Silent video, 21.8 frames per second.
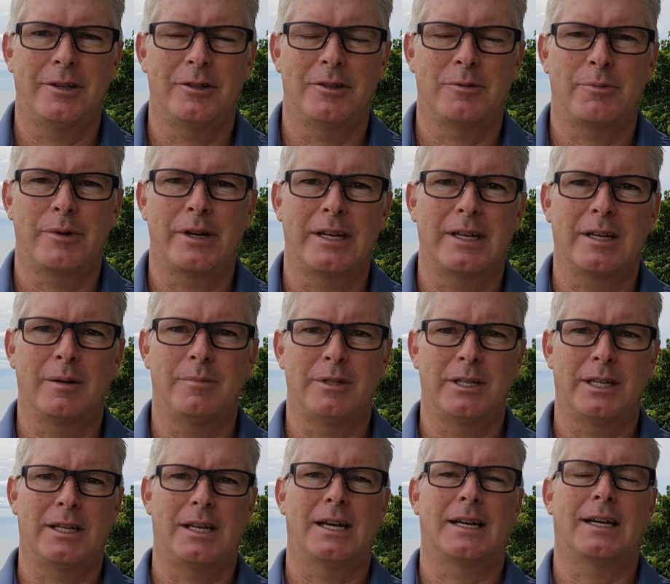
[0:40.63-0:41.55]
spring
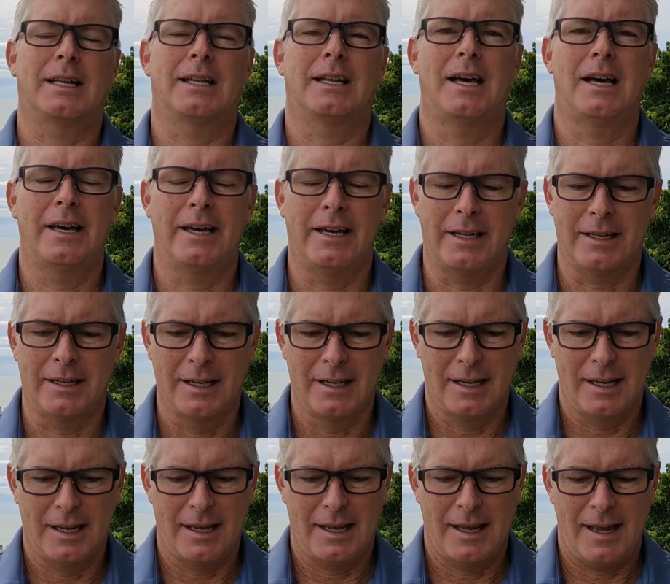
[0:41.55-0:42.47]
comes in like a lion,
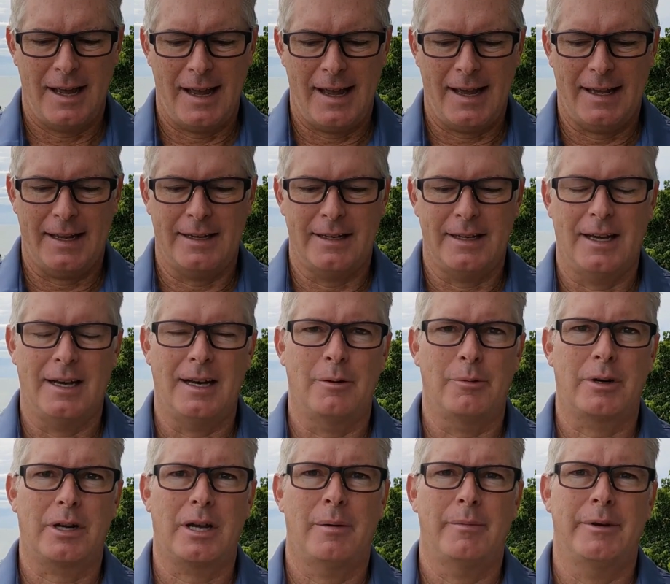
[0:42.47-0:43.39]
and
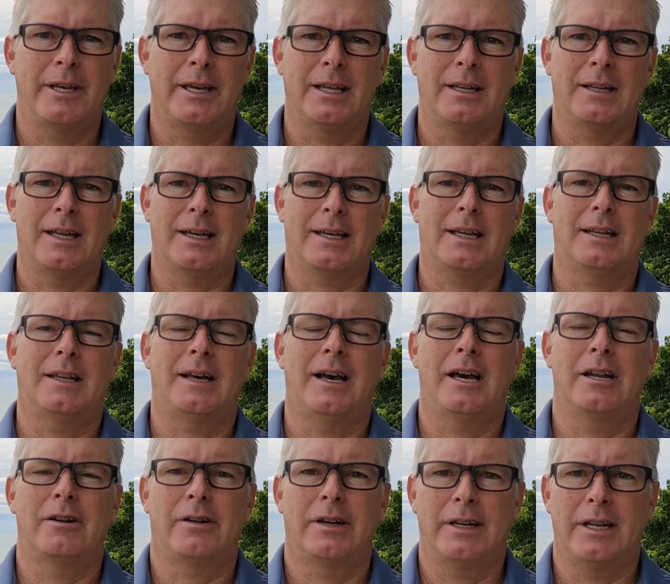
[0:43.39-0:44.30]
we're coming in like a
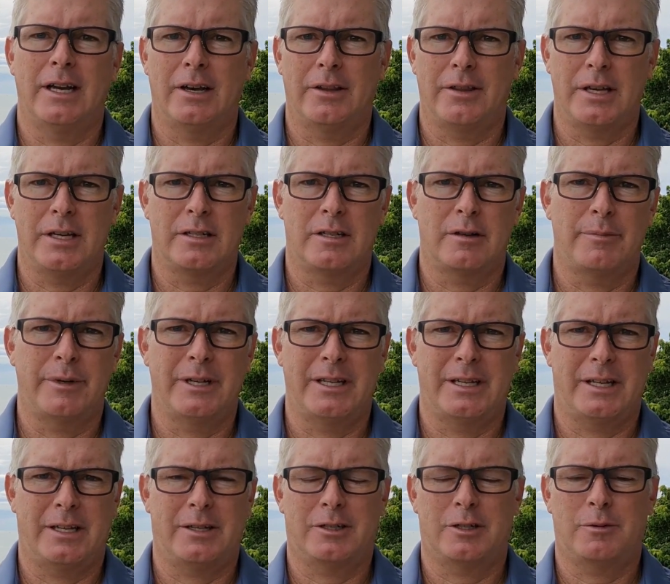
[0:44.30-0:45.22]
lion right now. Things are
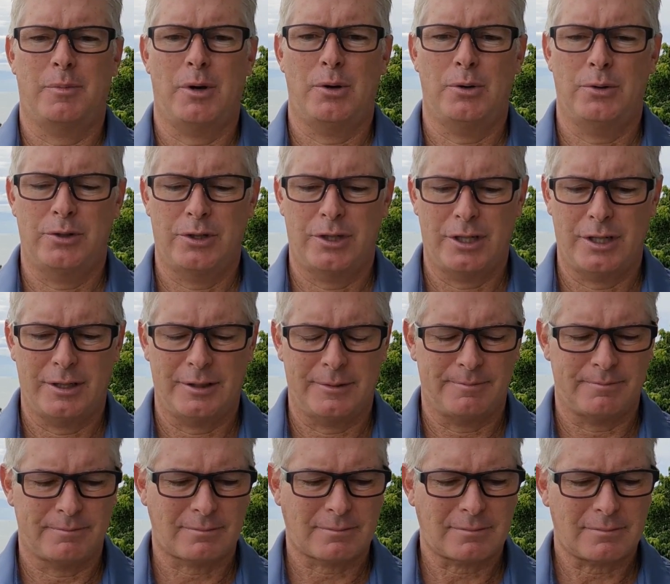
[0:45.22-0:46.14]
being exposed
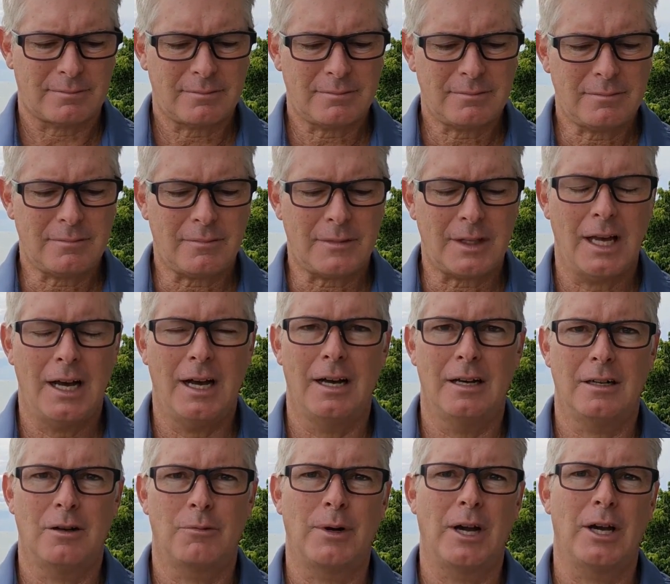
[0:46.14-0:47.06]

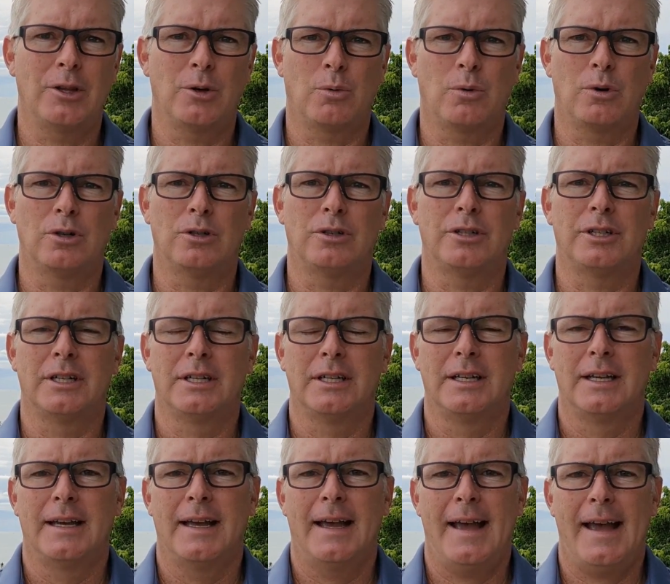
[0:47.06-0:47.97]
around the world.
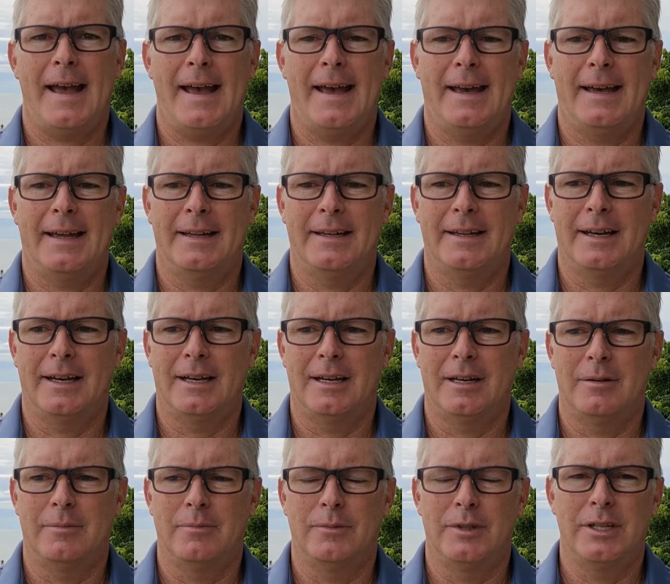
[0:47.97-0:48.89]

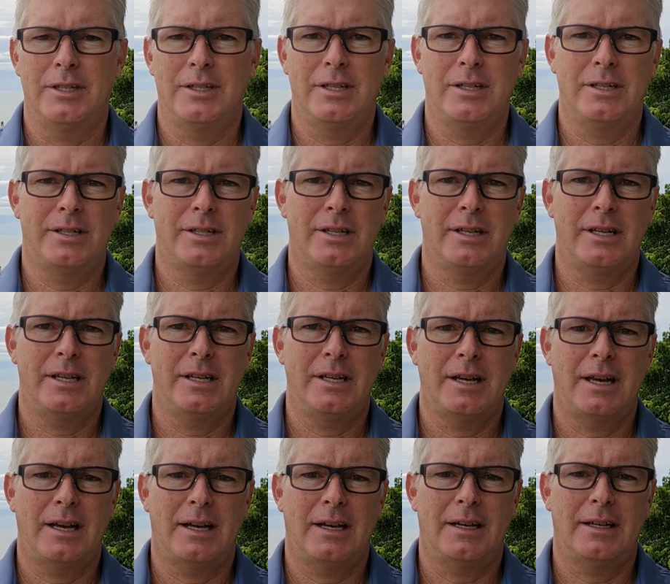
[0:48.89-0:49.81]
And this is
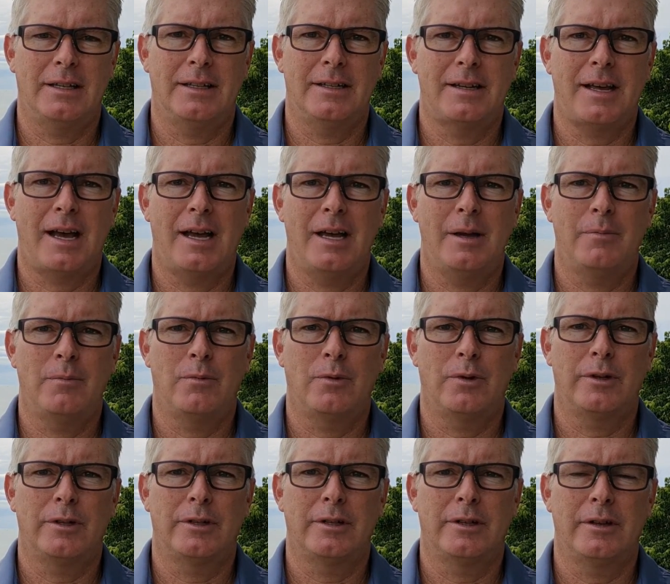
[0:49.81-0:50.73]
the time
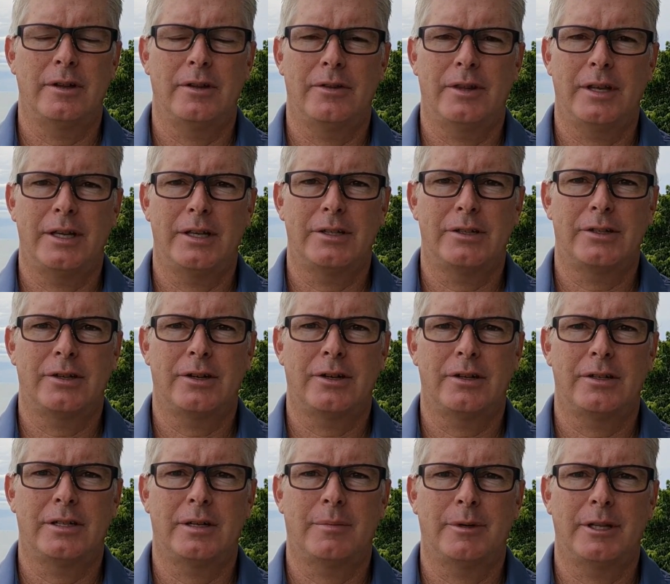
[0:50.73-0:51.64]
when things,
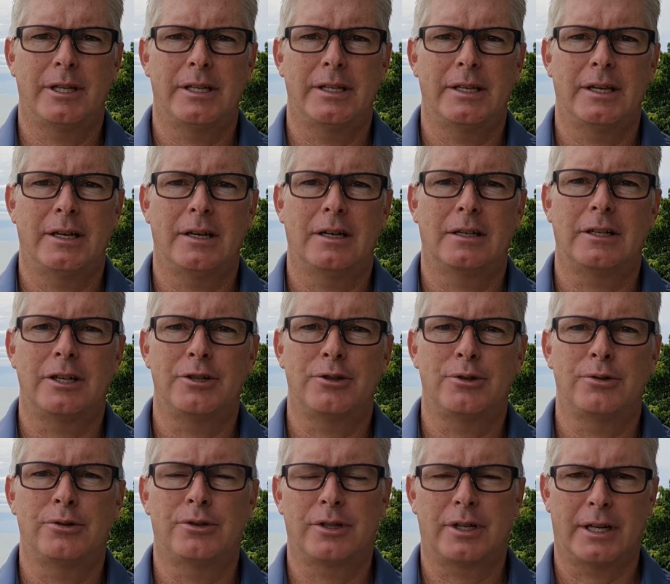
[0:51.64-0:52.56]
some of the ugly
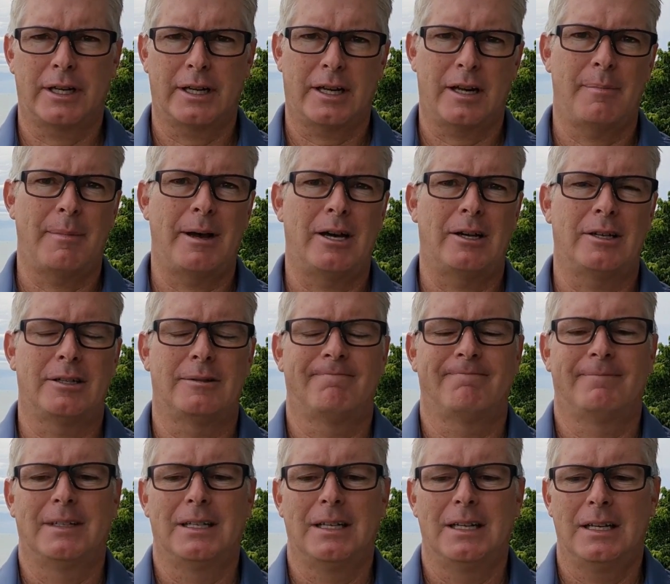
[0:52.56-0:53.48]
truths are going to come out.
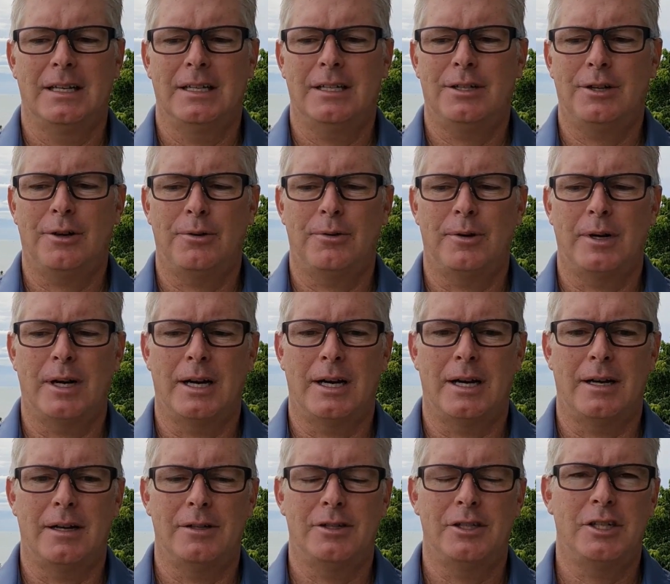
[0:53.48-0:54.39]

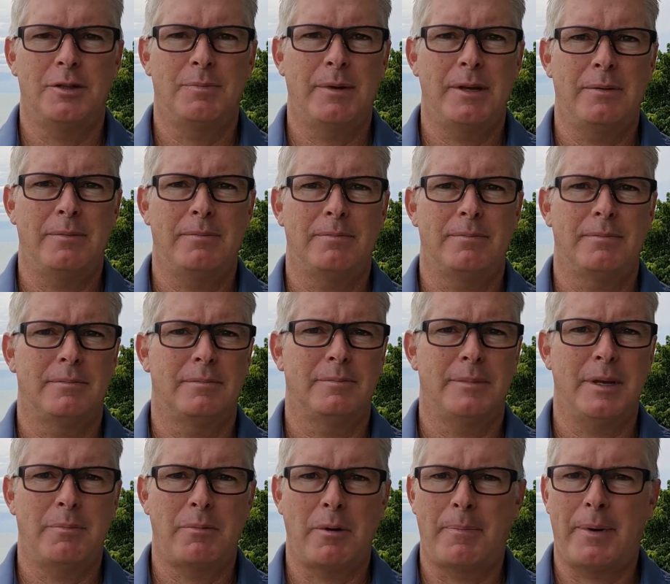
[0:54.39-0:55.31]
So just be
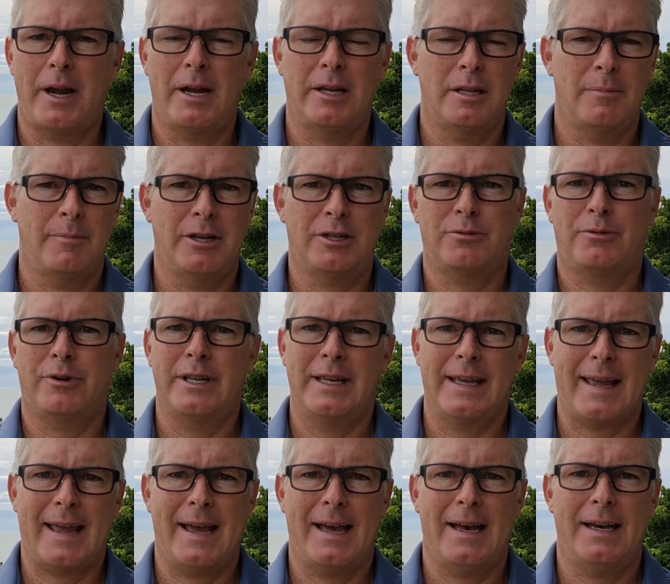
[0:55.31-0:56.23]
prepared the best way
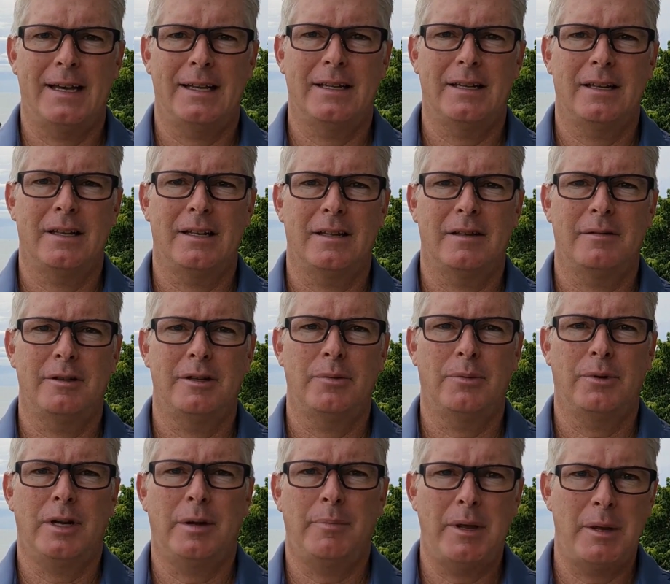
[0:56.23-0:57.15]
you can.
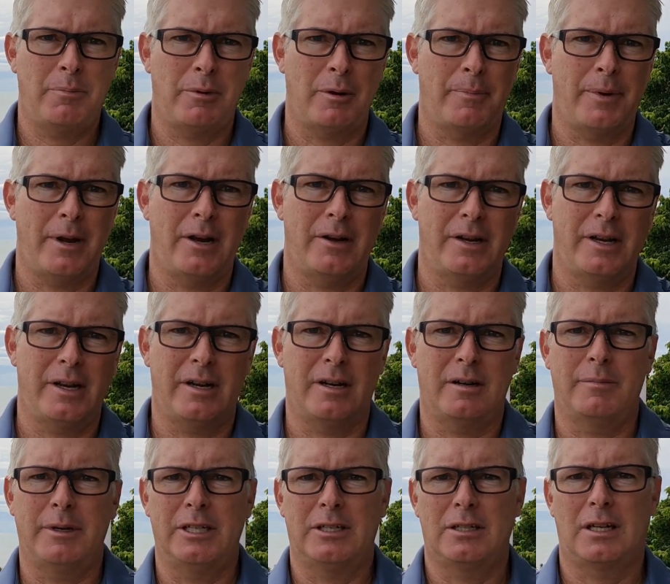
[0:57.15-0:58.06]
You want to be prepared
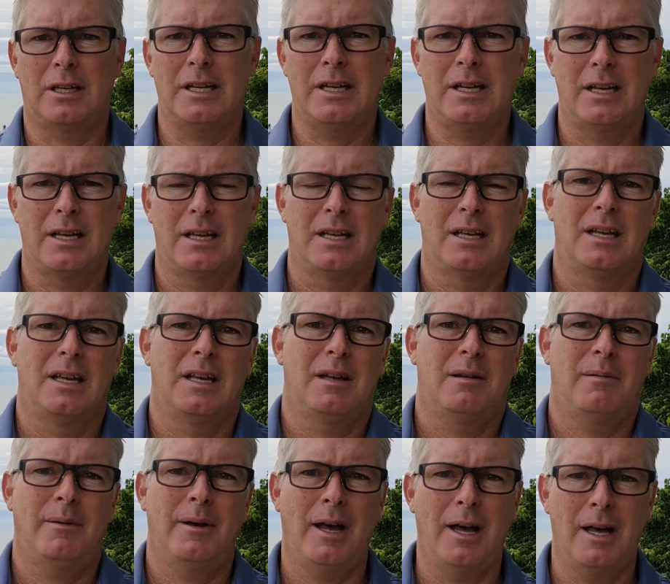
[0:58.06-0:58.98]
here mentally
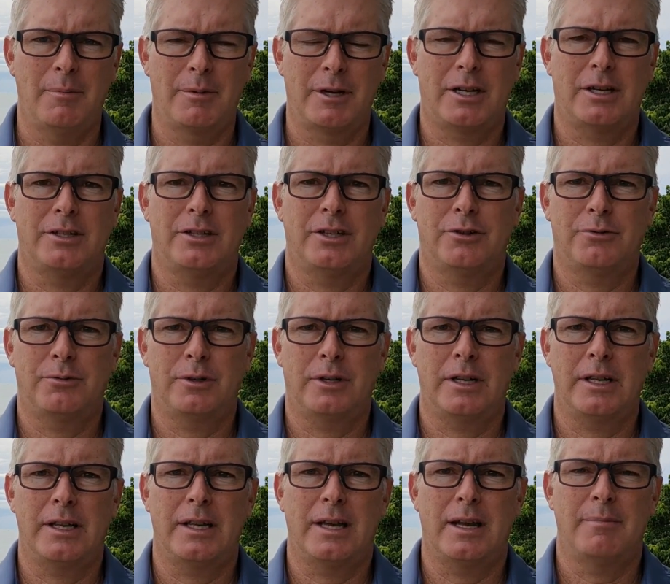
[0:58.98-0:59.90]
because this
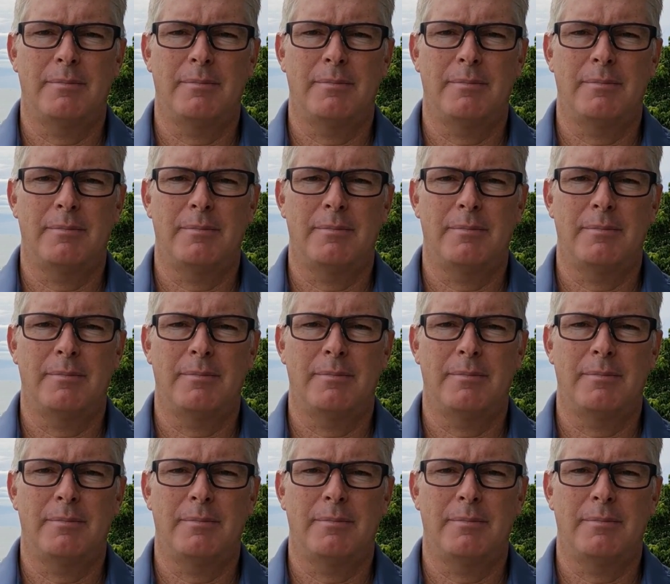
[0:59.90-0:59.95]
really